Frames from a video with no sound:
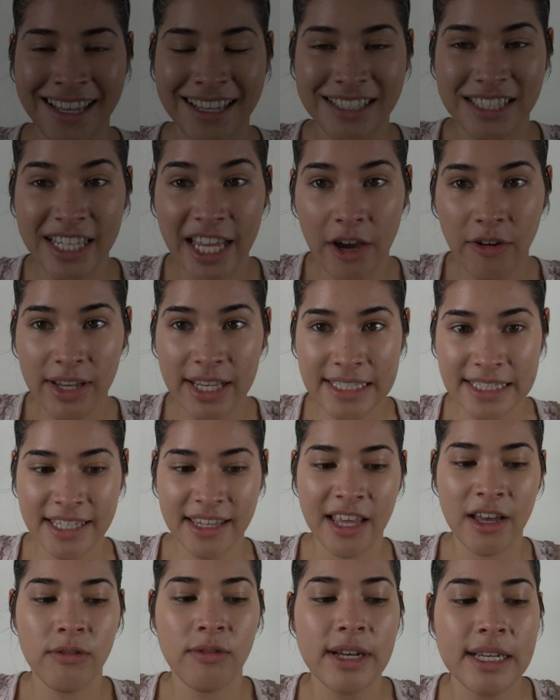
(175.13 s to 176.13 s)
See how easy
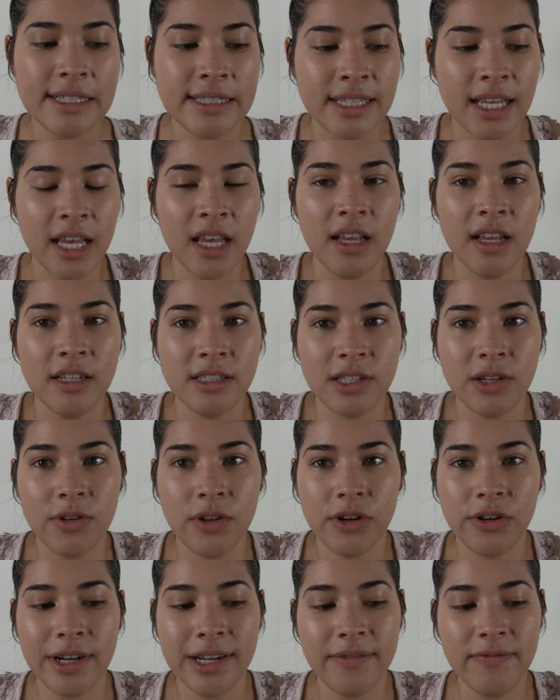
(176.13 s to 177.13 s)
that was? So
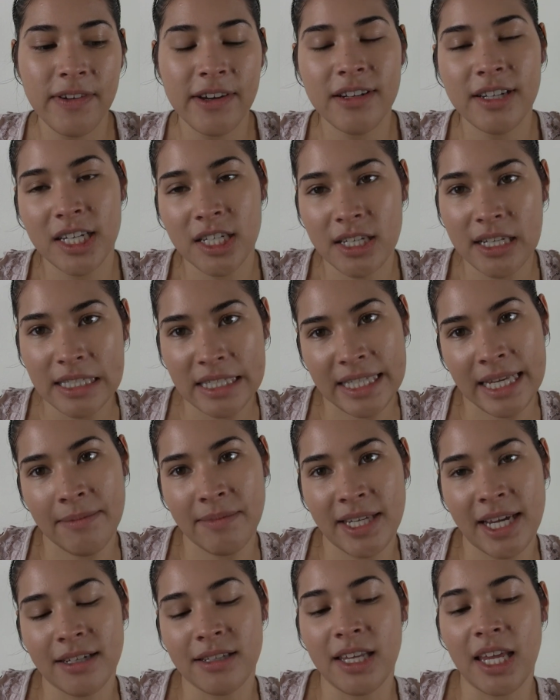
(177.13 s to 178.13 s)
the cream foundation is the same
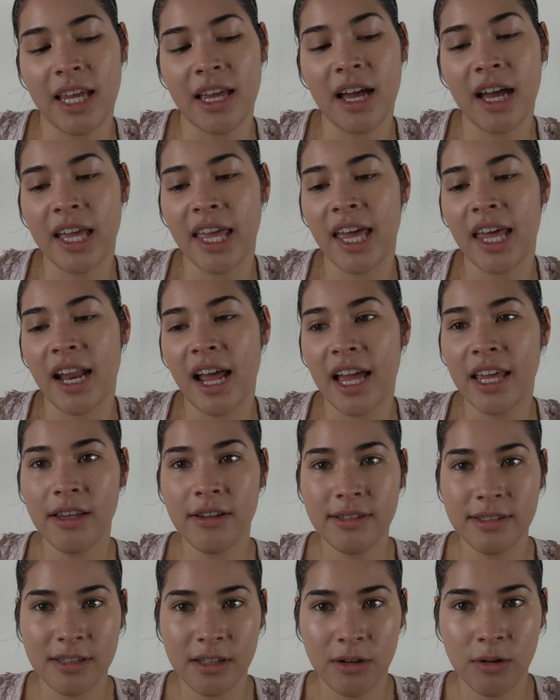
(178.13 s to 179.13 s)
technique. Again, I
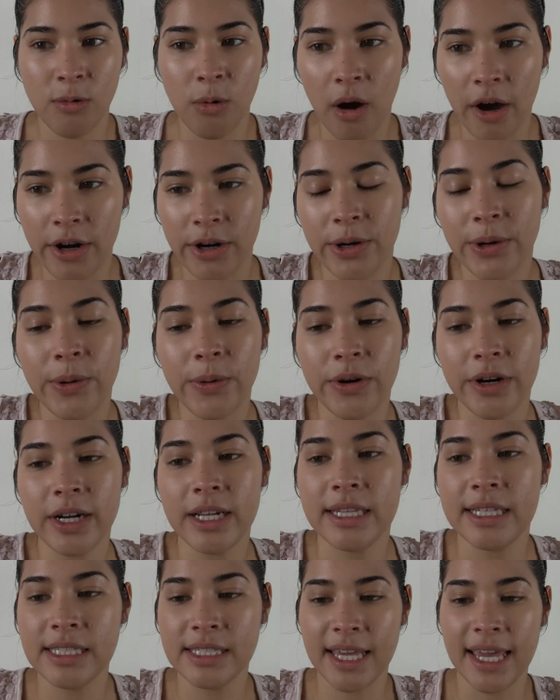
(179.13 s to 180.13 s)
use the water, or
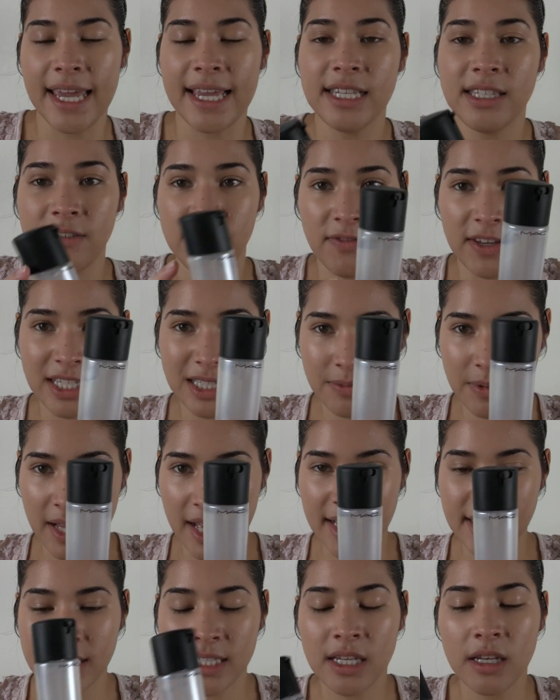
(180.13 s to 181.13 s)
in this case, Fix
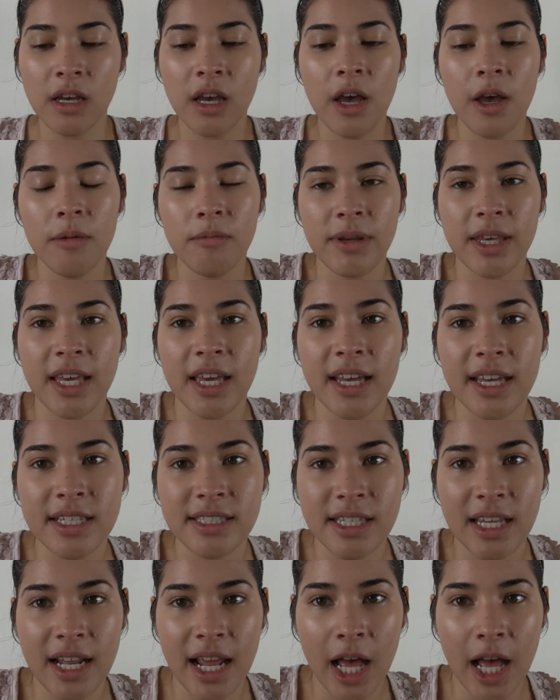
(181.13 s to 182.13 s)
Plus, because it